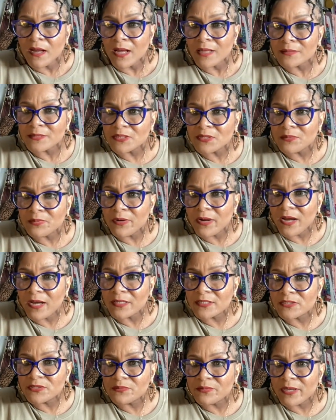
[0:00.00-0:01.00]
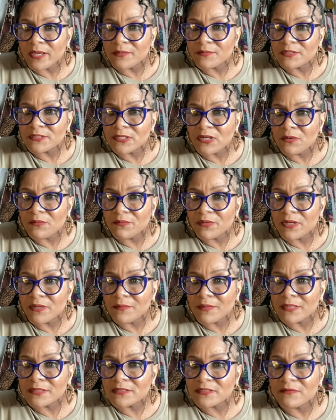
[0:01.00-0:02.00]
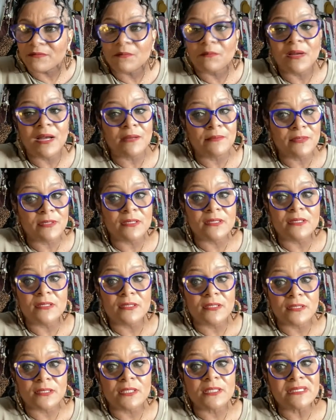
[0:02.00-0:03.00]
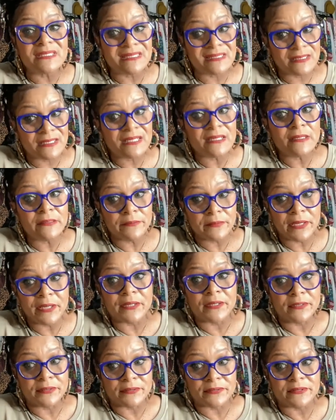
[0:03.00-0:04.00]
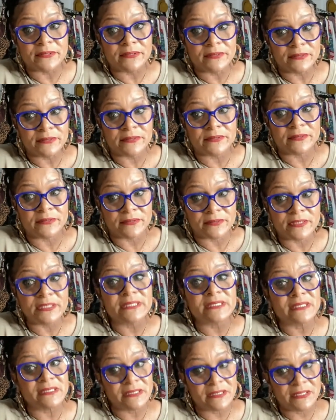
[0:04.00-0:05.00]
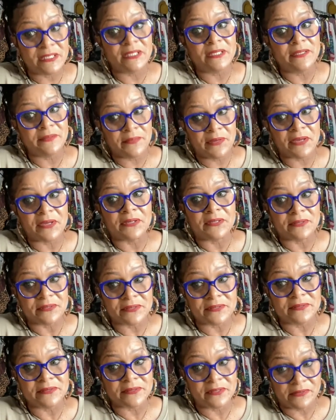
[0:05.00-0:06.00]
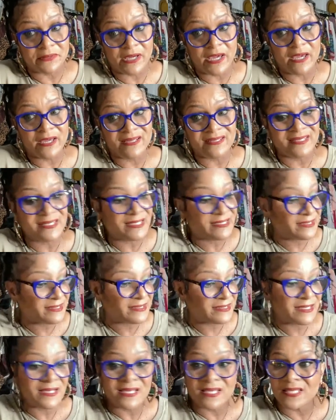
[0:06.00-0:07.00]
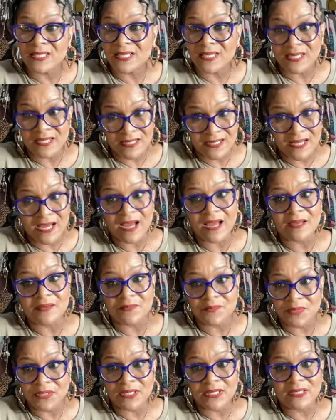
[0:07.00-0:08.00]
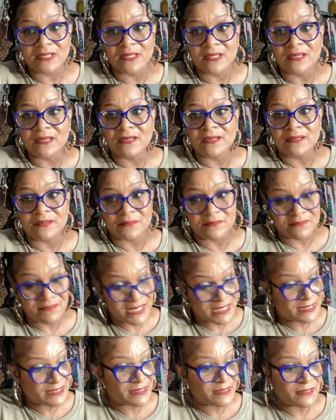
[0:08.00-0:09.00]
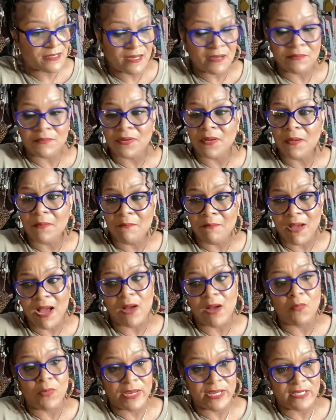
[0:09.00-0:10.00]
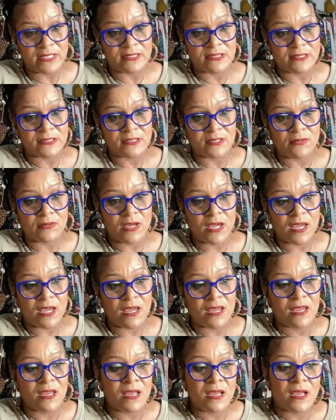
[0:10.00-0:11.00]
I'm so proud of you, baby. Don't mail myself. Mama, it's getting mailed. It's getting mailed. Okay. You cannot be messing up my weight. Okay.